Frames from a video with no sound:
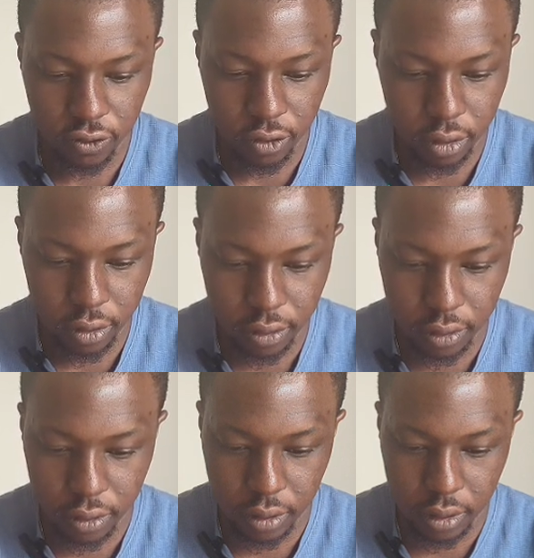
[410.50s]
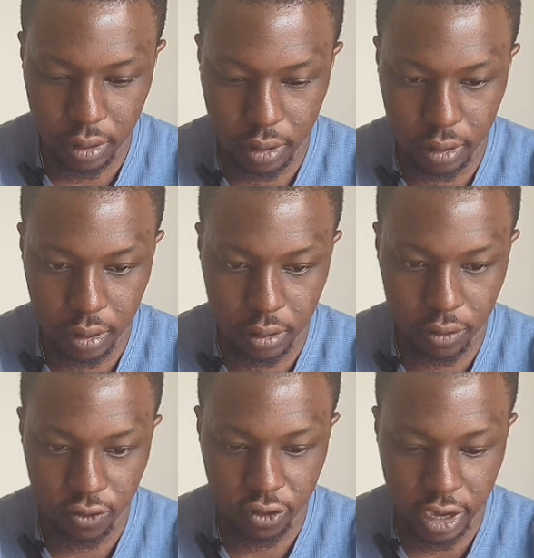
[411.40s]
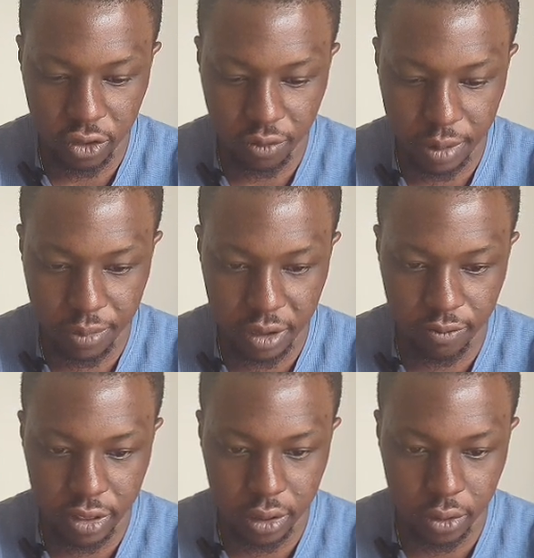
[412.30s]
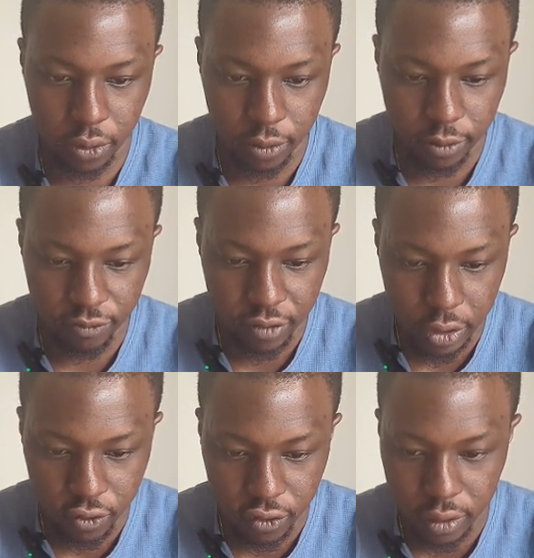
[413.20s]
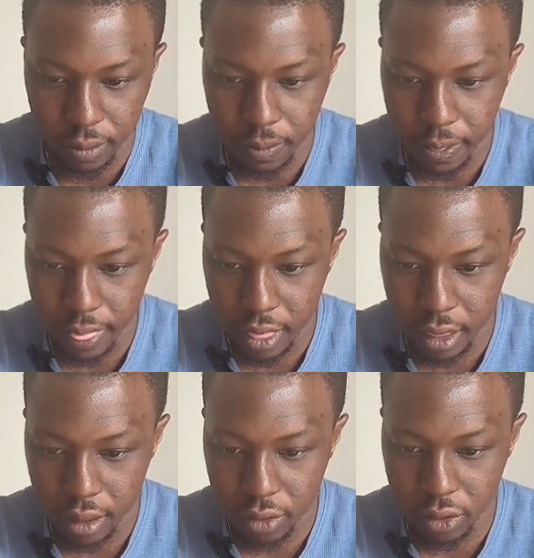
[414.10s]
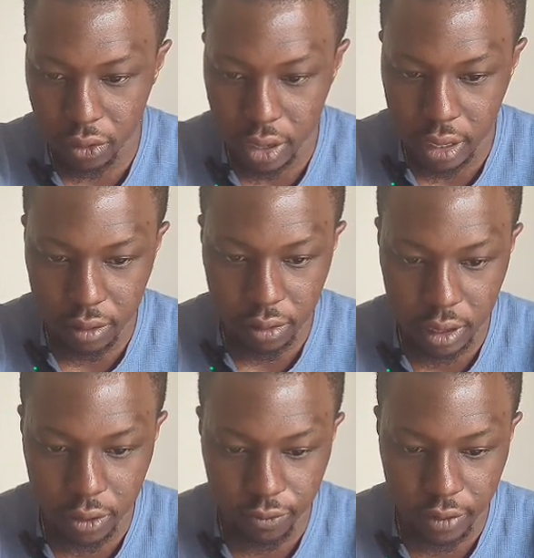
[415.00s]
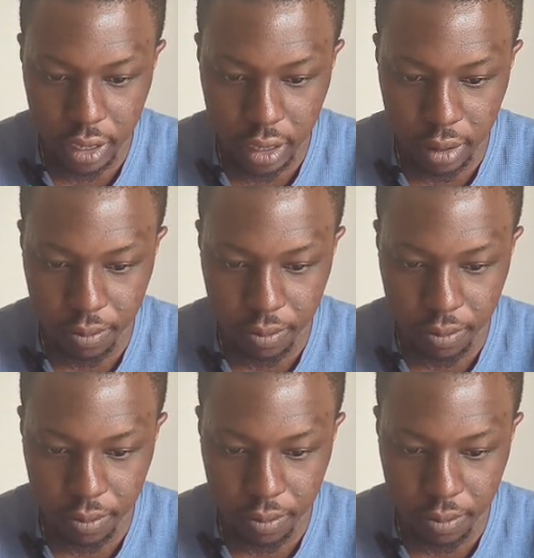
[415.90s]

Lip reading: just change my pick video function so that instead of a